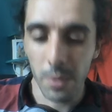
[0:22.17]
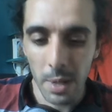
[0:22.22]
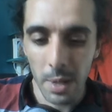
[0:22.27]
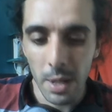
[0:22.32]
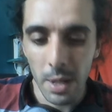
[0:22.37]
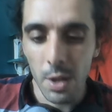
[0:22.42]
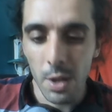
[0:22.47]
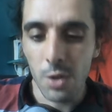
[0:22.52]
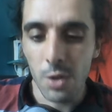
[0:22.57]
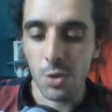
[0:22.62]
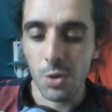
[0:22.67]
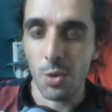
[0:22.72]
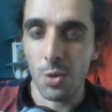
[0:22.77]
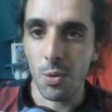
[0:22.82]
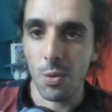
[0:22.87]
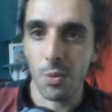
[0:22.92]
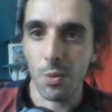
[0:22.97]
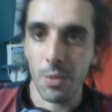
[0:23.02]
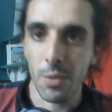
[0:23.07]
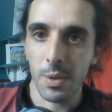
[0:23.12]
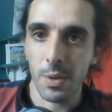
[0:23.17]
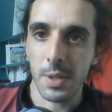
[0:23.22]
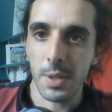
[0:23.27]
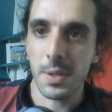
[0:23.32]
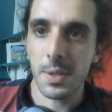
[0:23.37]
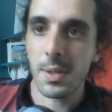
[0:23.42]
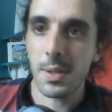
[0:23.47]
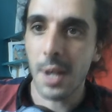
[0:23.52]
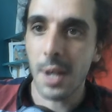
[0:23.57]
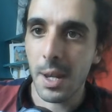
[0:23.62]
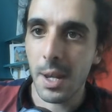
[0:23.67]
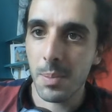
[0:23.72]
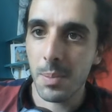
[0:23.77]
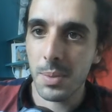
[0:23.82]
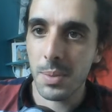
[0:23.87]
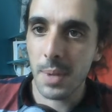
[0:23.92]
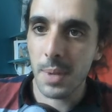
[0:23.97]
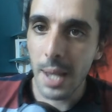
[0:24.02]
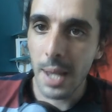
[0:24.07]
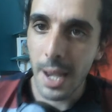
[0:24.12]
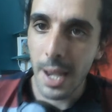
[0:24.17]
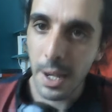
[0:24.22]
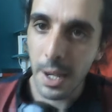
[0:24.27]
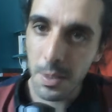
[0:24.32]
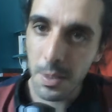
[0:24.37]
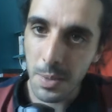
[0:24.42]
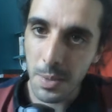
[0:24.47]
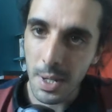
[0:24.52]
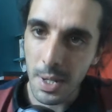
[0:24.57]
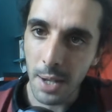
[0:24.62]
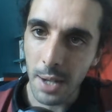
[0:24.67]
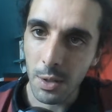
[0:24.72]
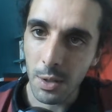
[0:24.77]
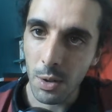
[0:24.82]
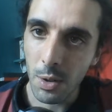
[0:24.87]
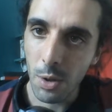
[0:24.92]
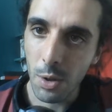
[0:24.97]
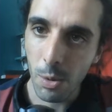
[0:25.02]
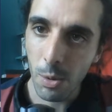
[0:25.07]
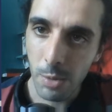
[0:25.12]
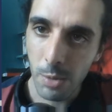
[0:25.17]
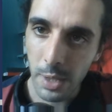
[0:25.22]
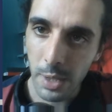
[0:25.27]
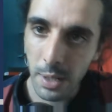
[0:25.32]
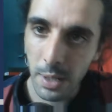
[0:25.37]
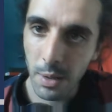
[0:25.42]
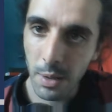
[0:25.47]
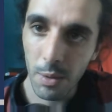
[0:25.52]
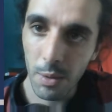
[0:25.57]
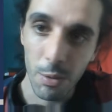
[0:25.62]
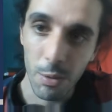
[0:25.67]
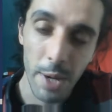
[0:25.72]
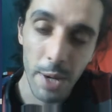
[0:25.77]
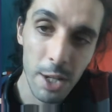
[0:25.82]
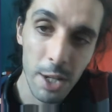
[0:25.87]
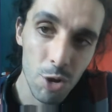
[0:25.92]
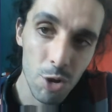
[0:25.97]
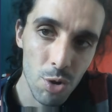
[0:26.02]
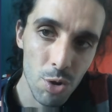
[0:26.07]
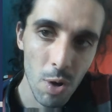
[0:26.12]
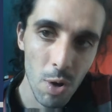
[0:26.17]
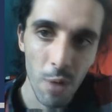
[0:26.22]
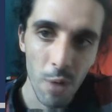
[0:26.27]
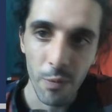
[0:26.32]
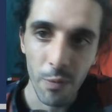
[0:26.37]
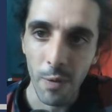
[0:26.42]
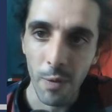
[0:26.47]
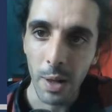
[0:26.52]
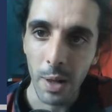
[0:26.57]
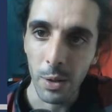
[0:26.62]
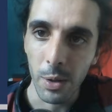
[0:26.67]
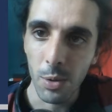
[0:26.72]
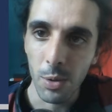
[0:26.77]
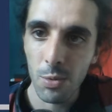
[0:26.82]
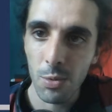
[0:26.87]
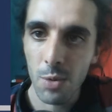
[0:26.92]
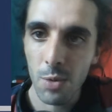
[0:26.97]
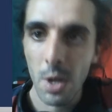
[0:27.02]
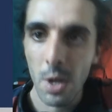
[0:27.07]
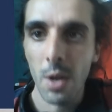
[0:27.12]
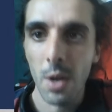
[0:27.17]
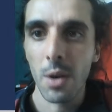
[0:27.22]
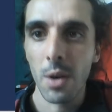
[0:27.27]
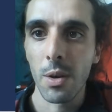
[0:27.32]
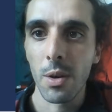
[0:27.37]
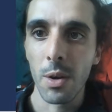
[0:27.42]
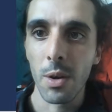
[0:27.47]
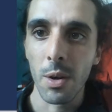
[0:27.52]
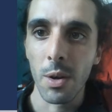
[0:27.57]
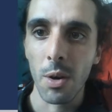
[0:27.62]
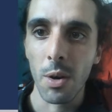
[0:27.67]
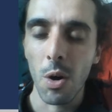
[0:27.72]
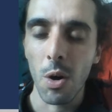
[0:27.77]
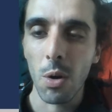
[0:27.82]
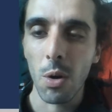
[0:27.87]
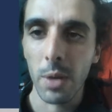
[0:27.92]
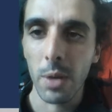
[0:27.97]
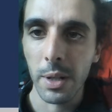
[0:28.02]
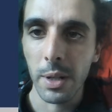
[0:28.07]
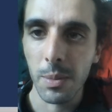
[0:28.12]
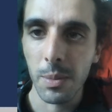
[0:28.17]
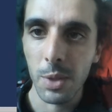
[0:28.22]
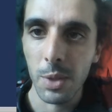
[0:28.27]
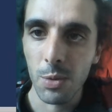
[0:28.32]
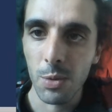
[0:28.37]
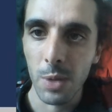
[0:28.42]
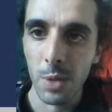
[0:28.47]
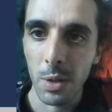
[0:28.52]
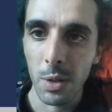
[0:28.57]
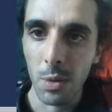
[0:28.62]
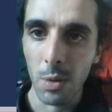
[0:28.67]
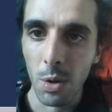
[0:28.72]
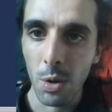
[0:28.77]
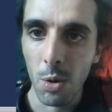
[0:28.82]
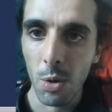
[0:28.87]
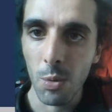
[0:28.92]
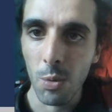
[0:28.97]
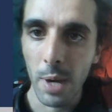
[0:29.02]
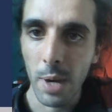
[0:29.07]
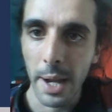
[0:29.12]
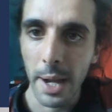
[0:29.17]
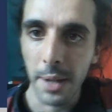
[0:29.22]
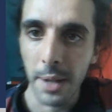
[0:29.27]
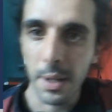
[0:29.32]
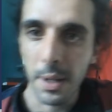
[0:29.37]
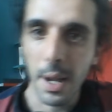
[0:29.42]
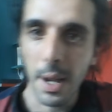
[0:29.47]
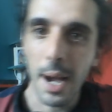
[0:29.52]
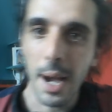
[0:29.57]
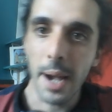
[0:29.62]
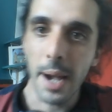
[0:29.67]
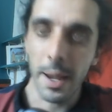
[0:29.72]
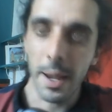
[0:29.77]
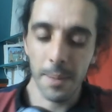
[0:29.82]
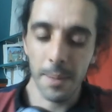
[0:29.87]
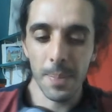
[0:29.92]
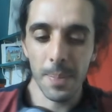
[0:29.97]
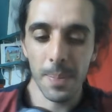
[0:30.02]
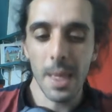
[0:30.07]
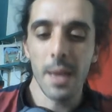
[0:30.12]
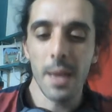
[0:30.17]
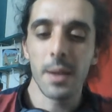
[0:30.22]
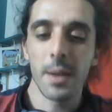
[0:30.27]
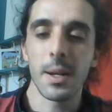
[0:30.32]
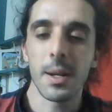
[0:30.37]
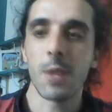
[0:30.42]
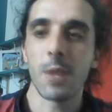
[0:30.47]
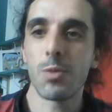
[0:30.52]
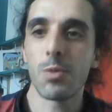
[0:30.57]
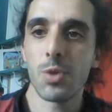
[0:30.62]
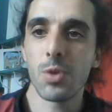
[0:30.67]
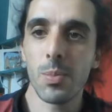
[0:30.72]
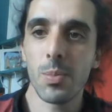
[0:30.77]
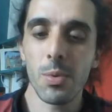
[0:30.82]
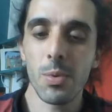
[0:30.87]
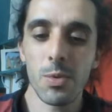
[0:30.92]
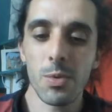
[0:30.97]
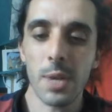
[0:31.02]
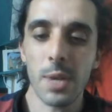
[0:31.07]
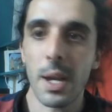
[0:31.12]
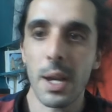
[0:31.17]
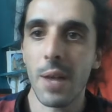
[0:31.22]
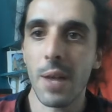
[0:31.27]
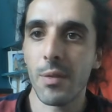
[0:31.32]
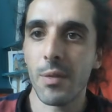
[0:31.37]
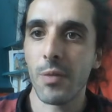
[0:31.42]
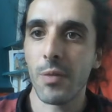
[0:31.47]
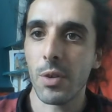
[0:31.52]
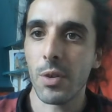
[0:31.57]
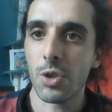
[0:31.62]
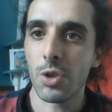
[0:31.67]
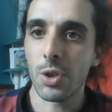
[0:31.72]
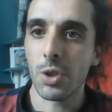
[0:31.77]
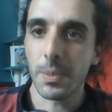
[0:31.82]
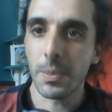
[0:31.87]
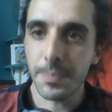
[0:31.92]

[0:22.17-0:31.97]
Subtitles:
So this type aims at encoding ranges of value all in between low and high. Now suppose I have a function